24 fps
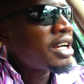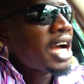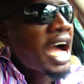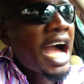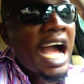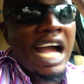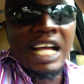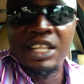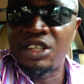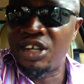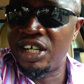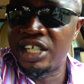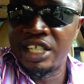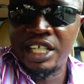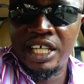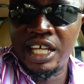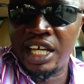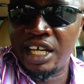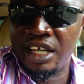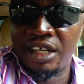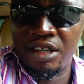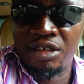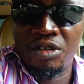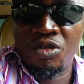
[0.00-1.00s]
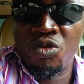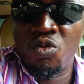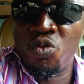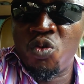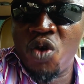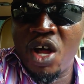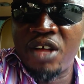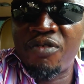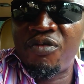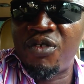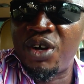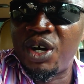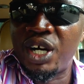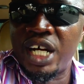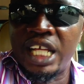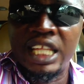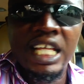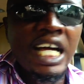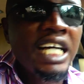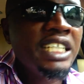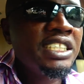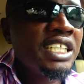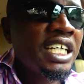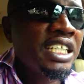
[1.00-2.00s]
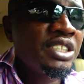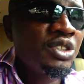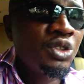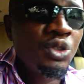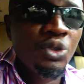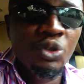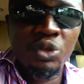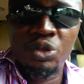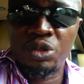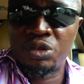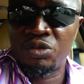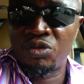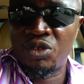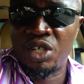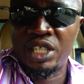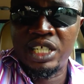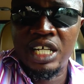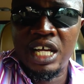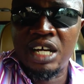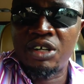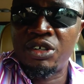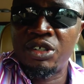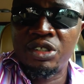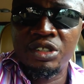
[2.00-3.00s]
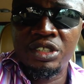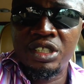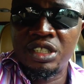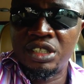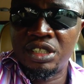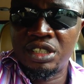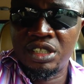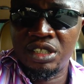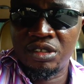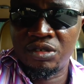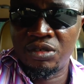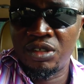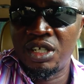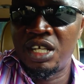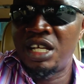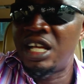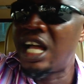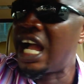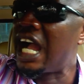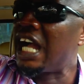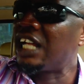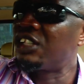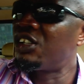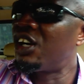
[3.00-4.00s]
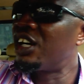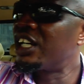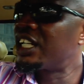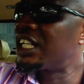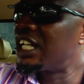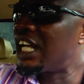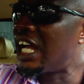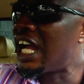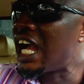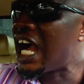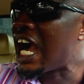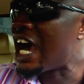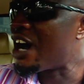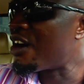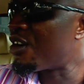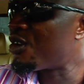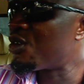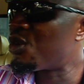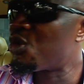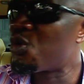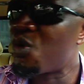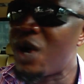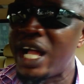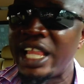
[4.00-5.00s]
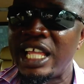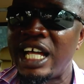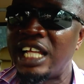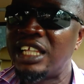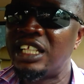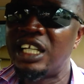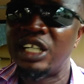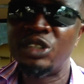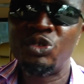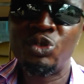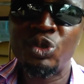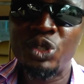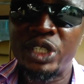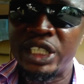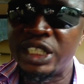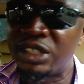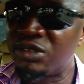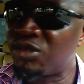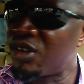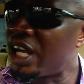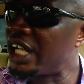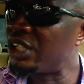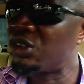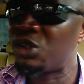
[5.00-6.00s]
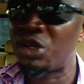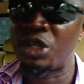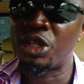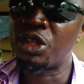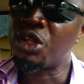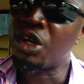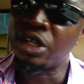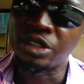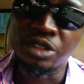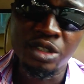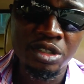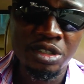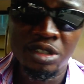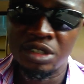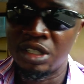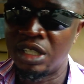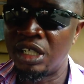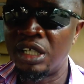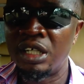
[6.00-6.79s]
I don't care what vulcanizers use for their own distance. I don't care whether they do it right or not.